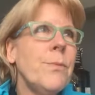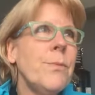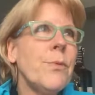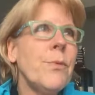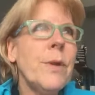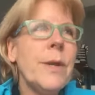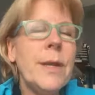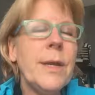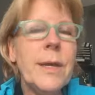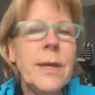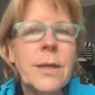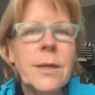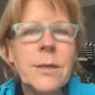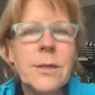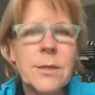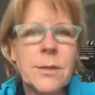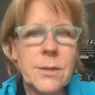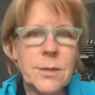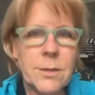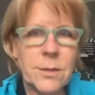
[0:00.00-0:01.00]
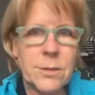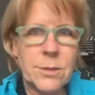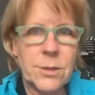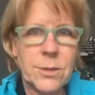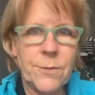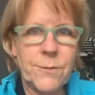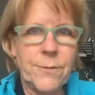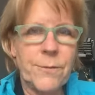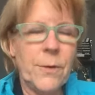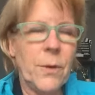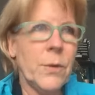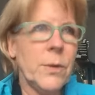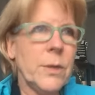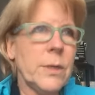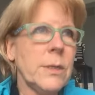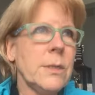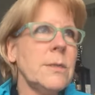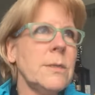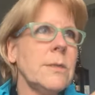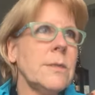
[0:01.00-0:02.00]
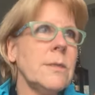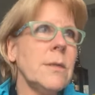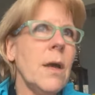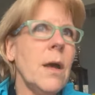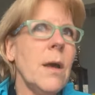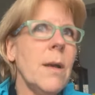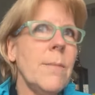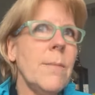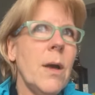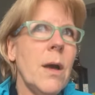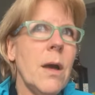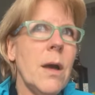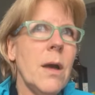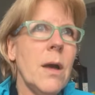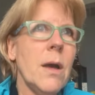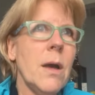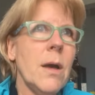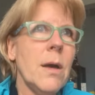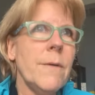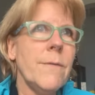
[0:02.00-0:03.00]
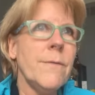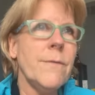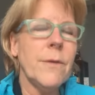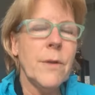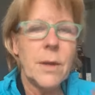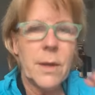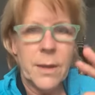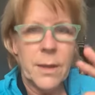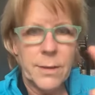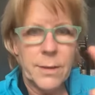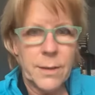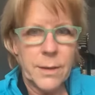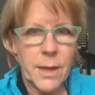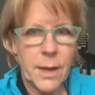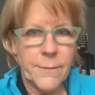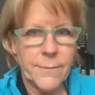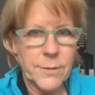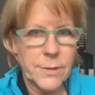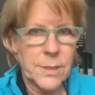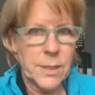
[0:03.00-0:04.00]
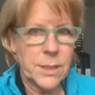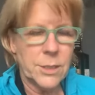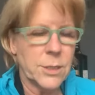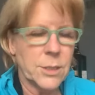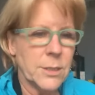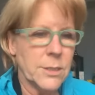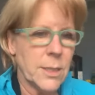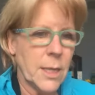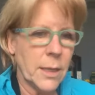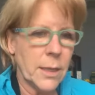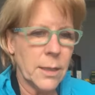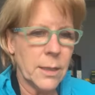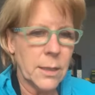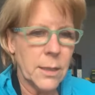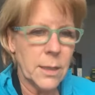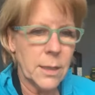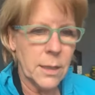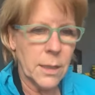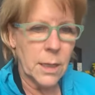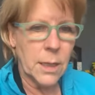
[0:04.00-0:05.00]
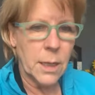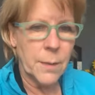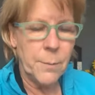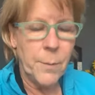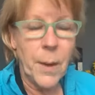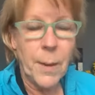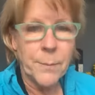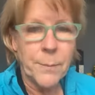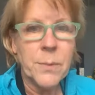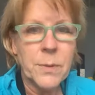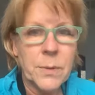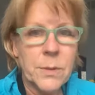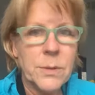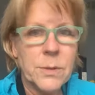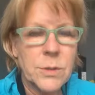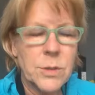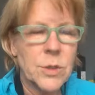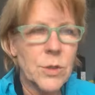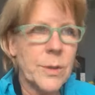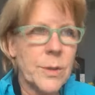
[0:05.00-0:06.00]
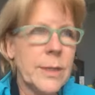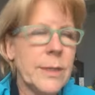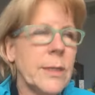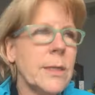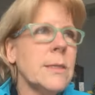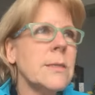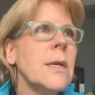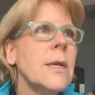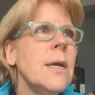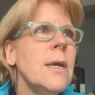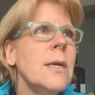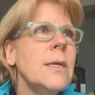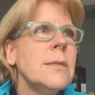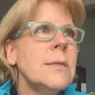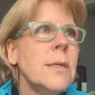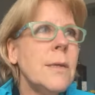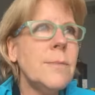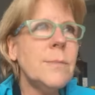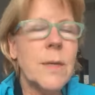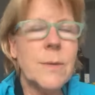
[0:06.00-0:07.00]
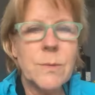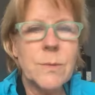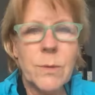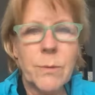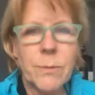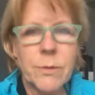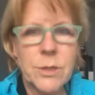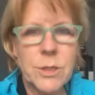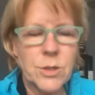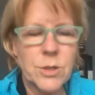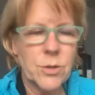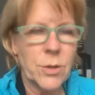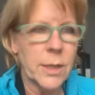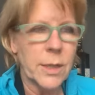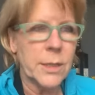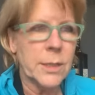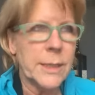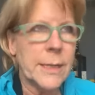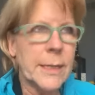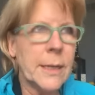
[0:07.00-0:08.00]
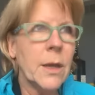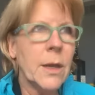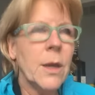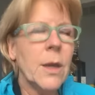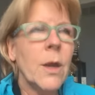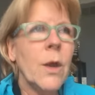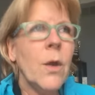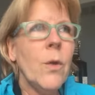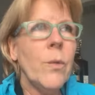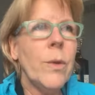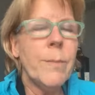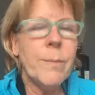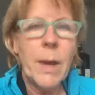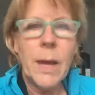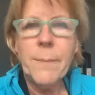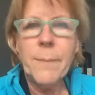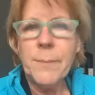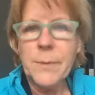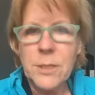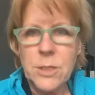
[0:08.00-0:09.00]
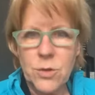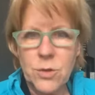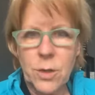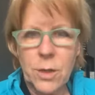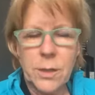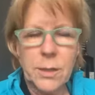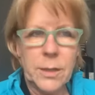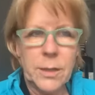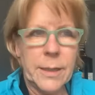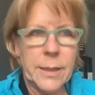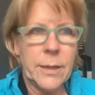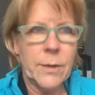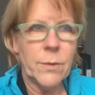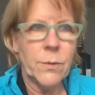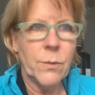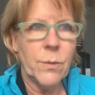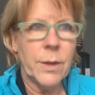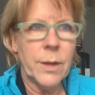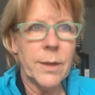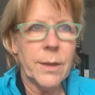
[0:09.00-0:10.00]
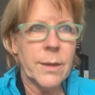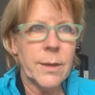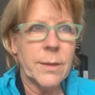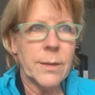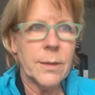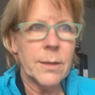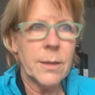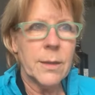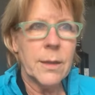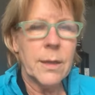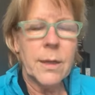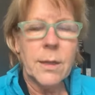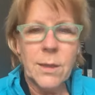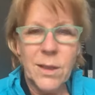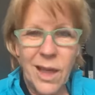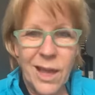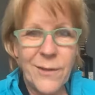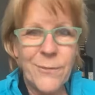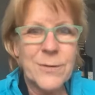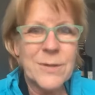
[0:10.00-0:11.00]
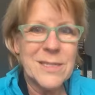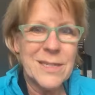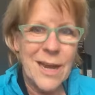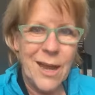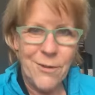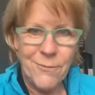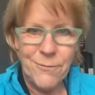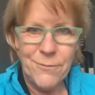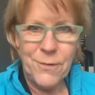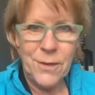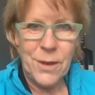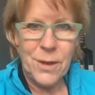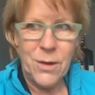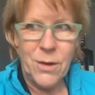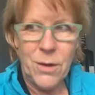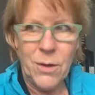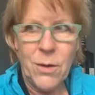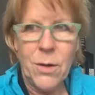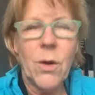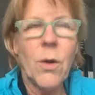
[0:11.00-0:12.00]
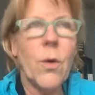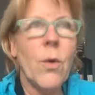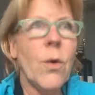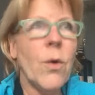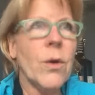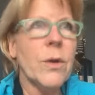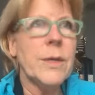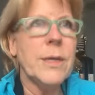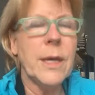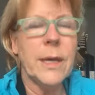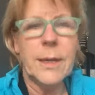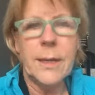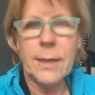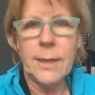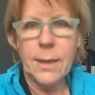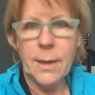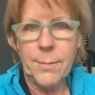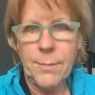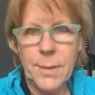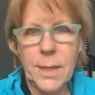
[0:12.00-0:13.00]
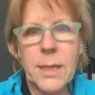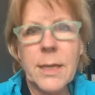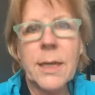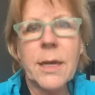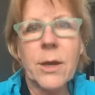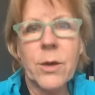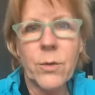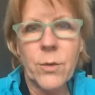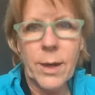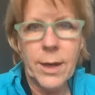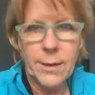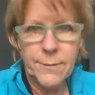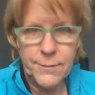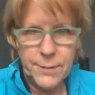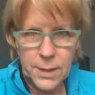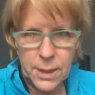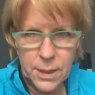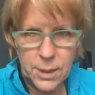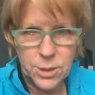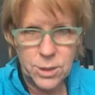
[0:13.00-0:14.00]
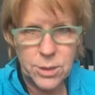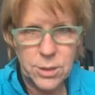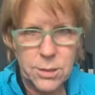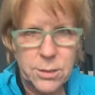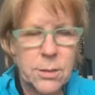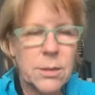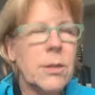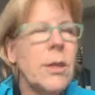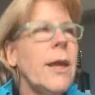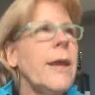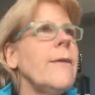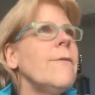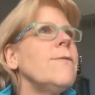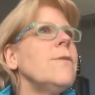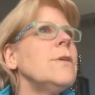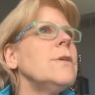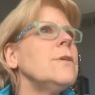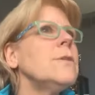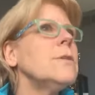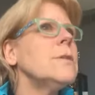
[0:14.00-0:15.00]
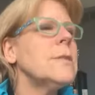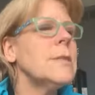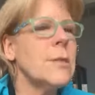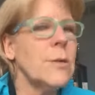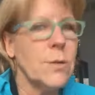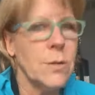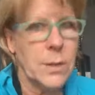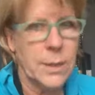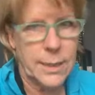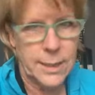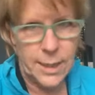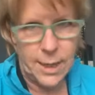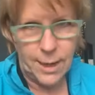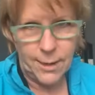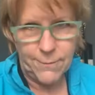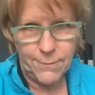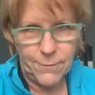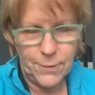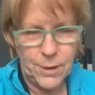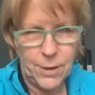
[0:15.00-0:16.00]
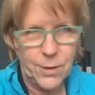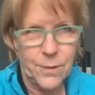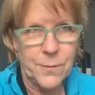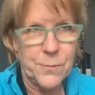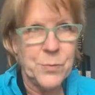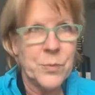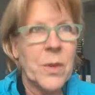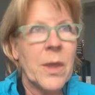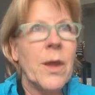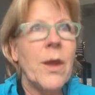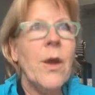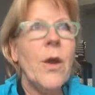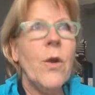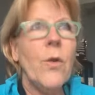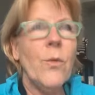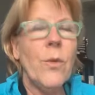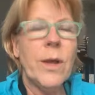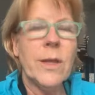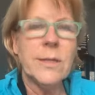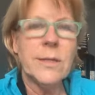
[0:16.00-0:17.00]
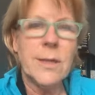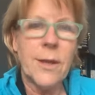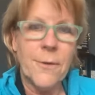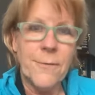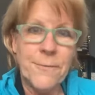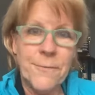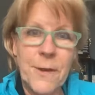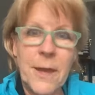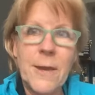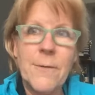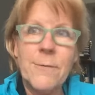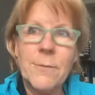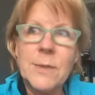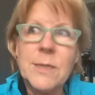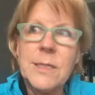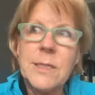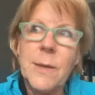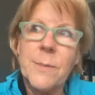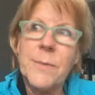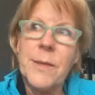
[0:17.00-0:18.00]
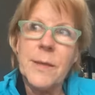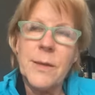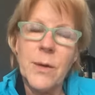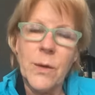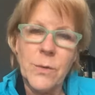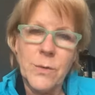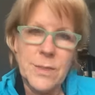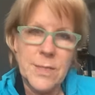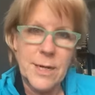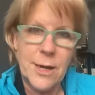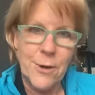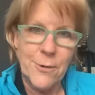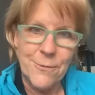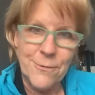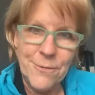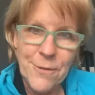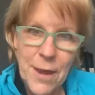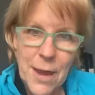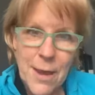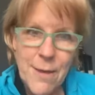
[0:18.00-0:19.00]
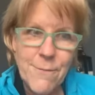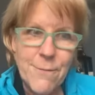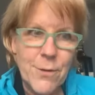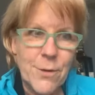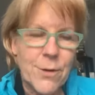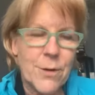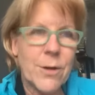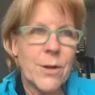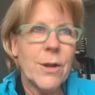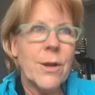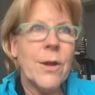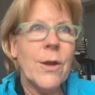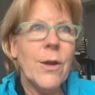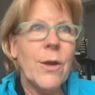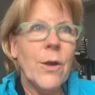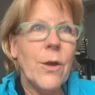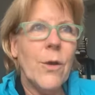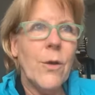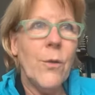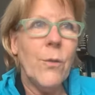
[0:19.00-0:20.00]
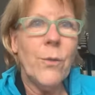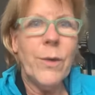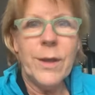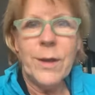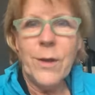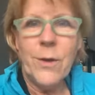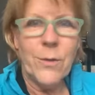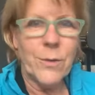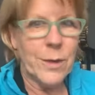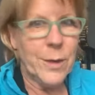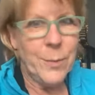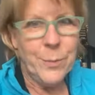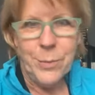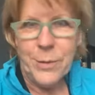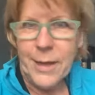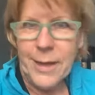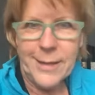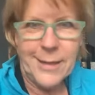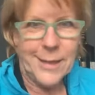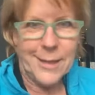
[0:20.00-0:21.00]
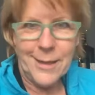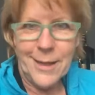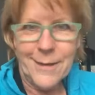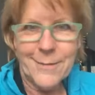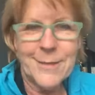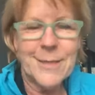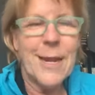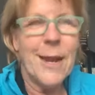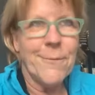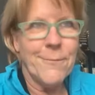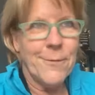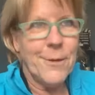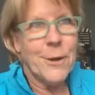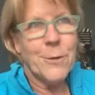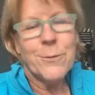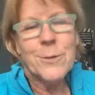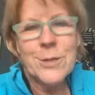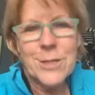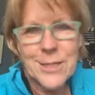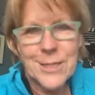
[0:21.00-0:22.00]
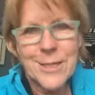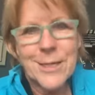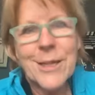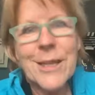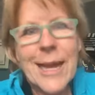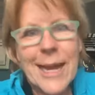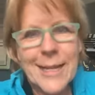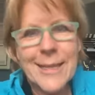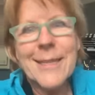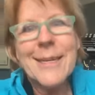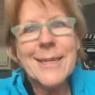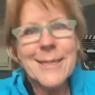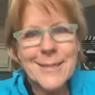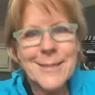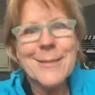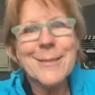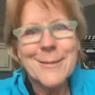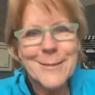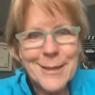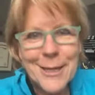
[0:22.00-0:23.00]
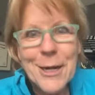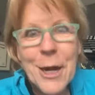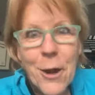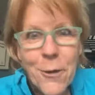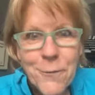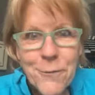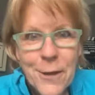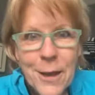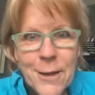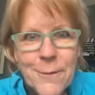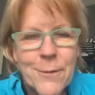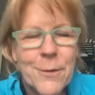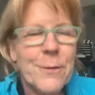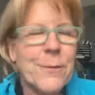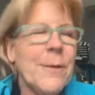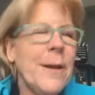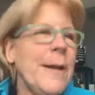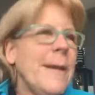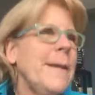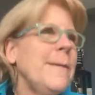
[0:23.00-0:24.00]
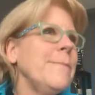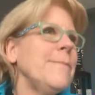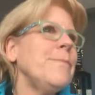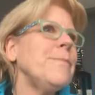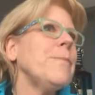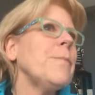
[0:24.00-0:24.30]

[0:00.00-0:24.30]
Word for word: bring to focus some of the conversations that can, can come up during this. Sometimes when we're struggling, we might be struggling with life is not fair or getting immediate gratification. Life is certainly not fair. When, a fav- when something goes in our favor, we don't complain that life's not fair. We're just glad that it's in our favor, right?